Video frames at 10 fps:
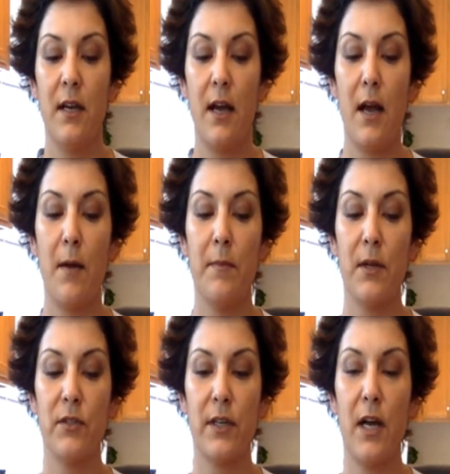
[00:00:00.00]

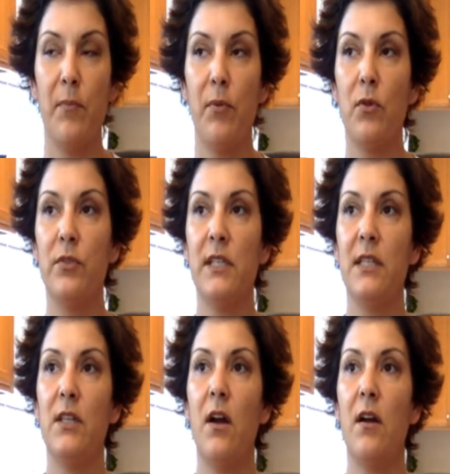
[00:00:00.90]
There's a couple
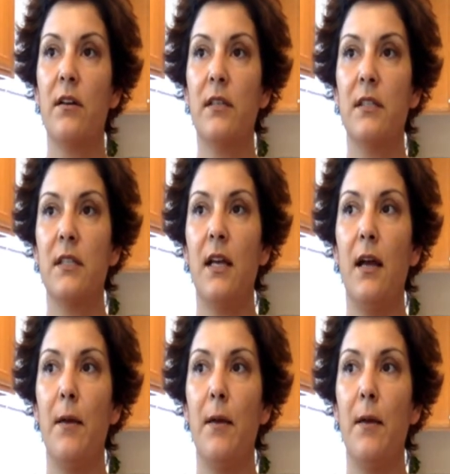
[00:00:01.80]
detox